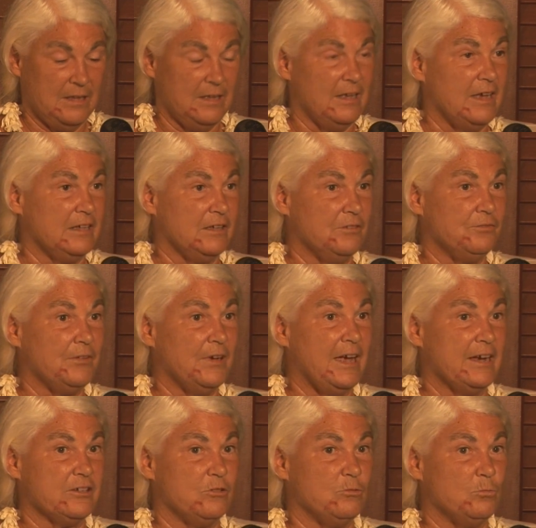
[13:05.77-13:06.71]
And in
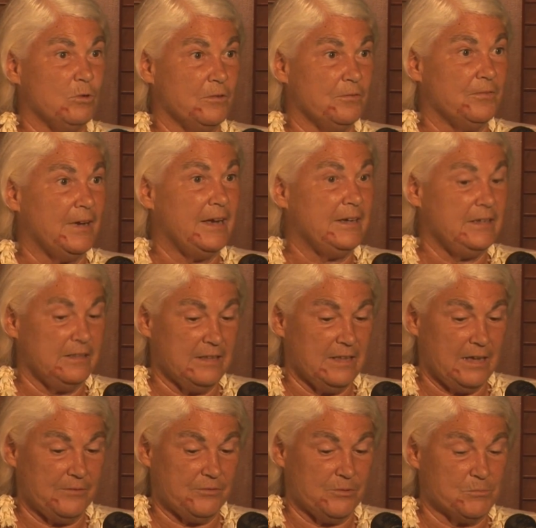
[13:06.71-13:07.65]
fact, we're finding
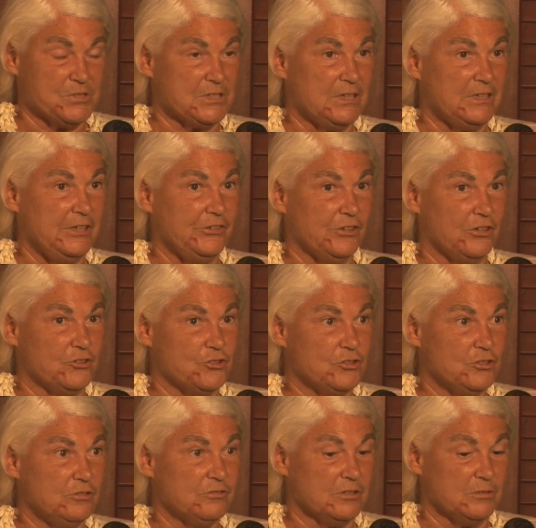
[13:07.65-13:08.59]
that from studies on
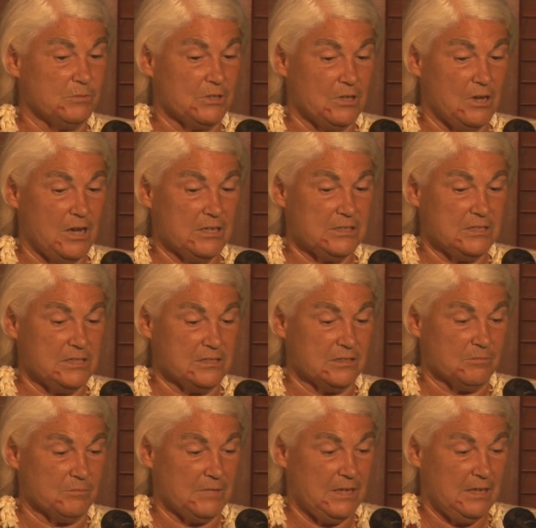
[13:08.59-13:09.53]
children with
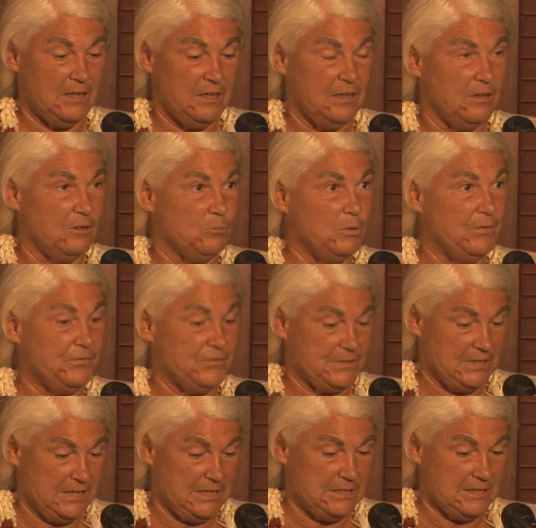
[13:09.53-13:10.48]
autism. We've
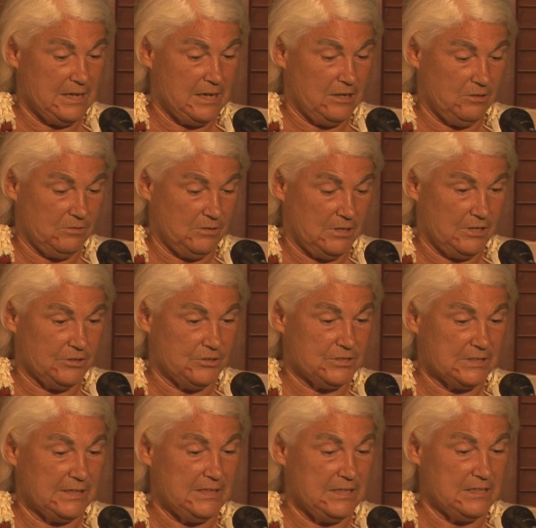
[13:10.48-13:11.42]
seen now
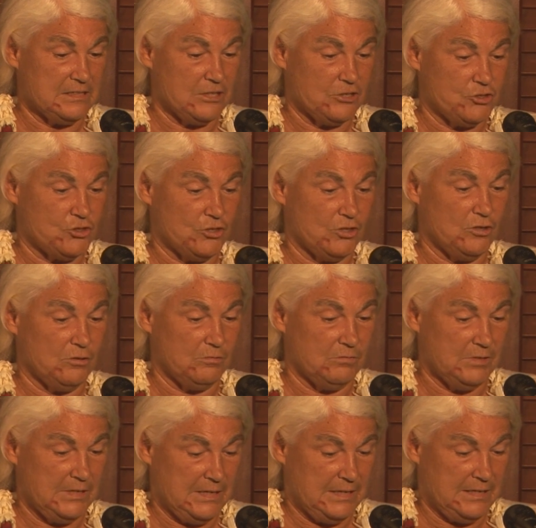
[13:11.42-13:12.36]
studies that show
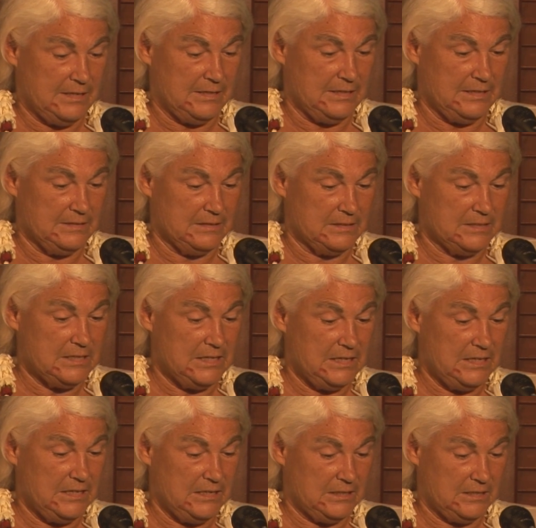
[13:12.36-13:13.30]
in the
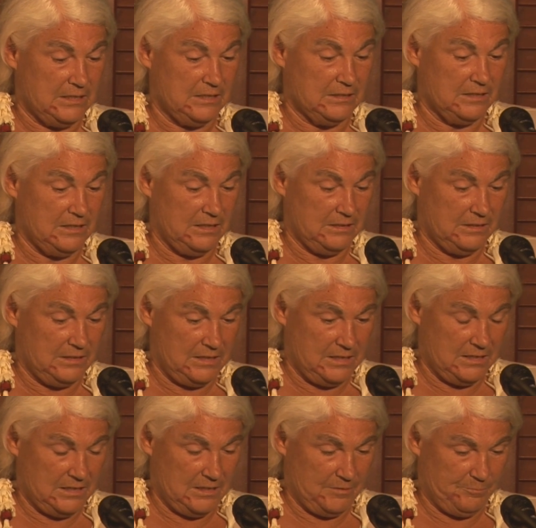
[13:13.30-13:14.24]
teeth, in
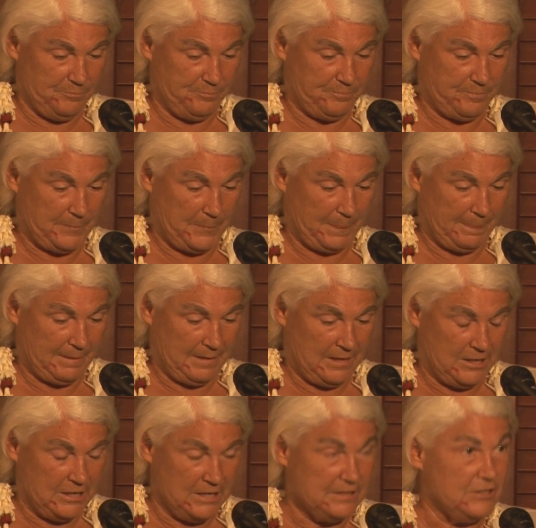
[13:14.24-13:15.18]
the
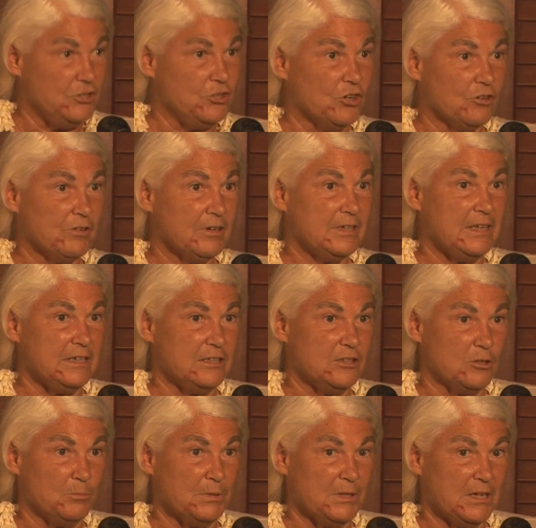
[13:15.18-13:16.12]
urine and
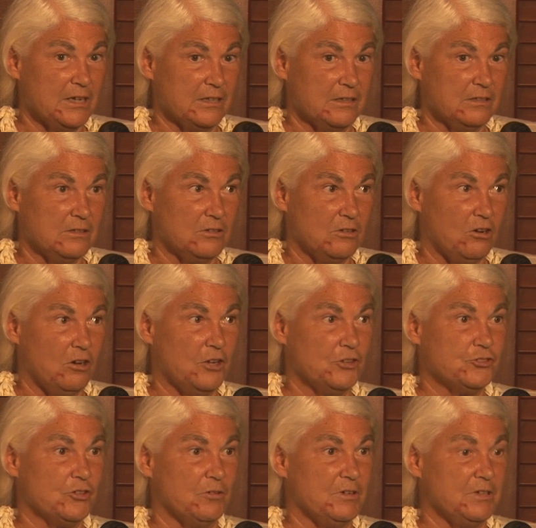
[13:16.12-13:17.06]
in the blood, all
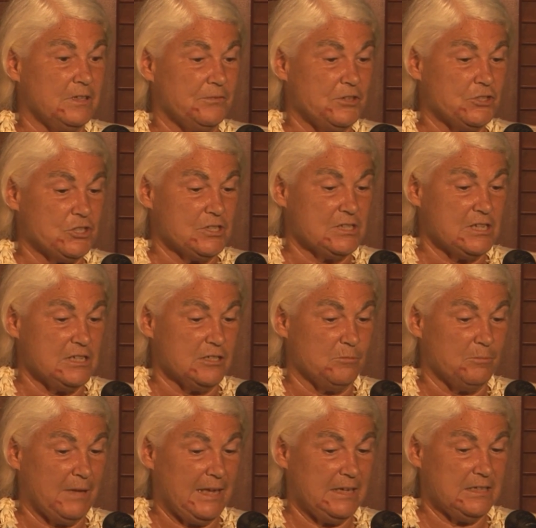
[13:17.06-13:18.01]
showing deficiencies
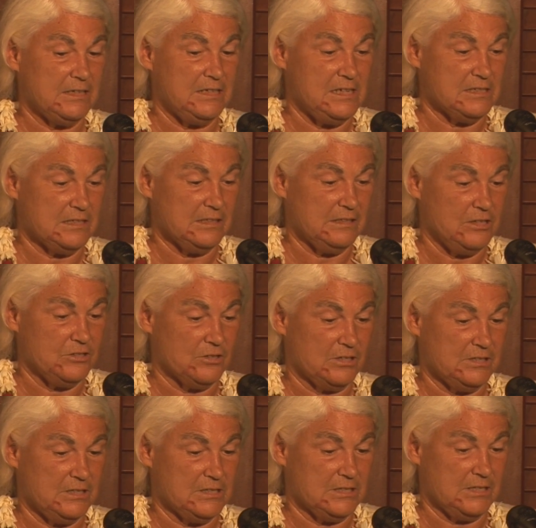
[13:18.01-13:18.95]
in manganese in these
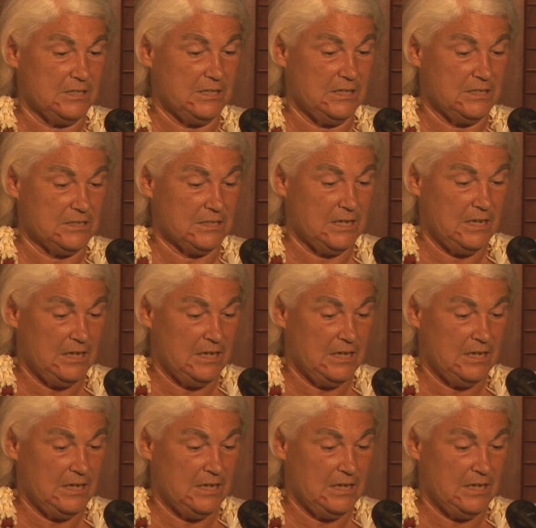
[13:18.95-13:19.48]
autistic kids.